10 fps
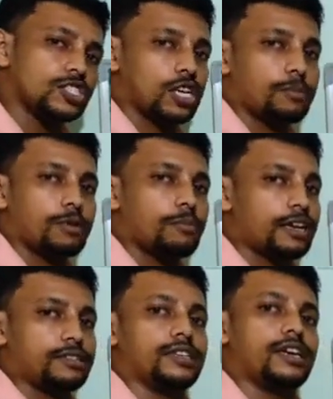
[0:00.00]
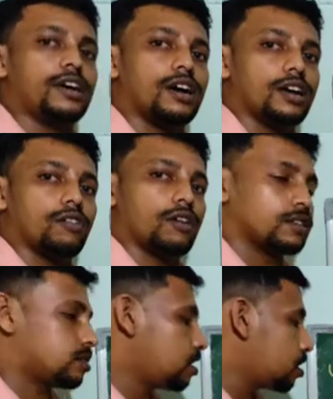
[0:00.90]
shaped bacteria are known as
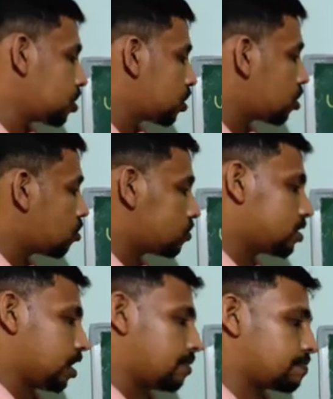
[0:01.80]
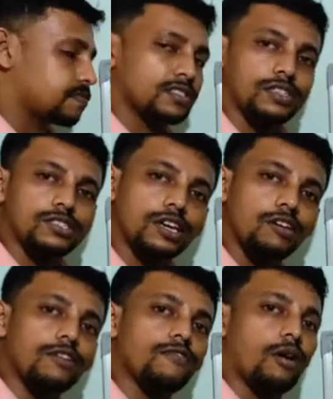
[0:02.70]
the cocci. The
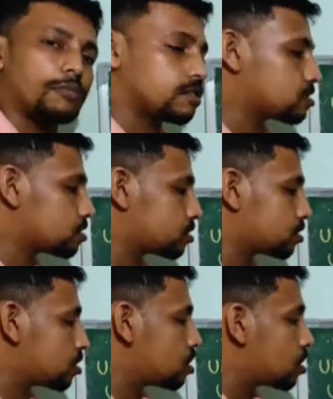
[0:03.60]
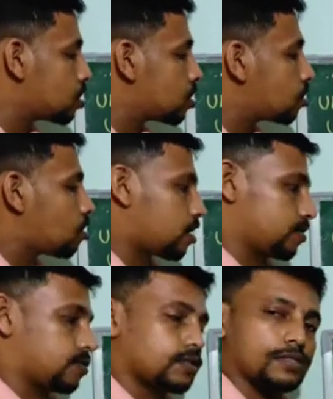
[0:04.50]
singular form is
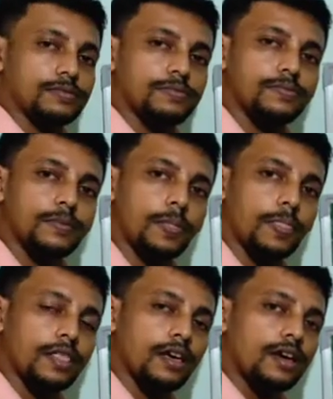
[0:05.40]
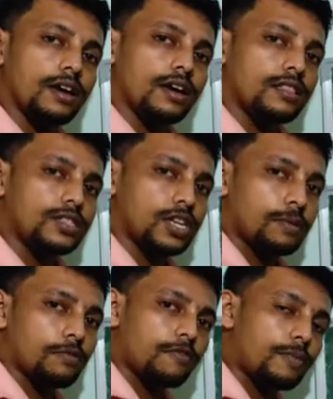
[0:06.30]
coccus. This type
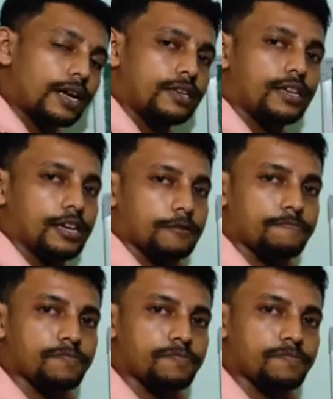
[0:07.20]
of bacteria,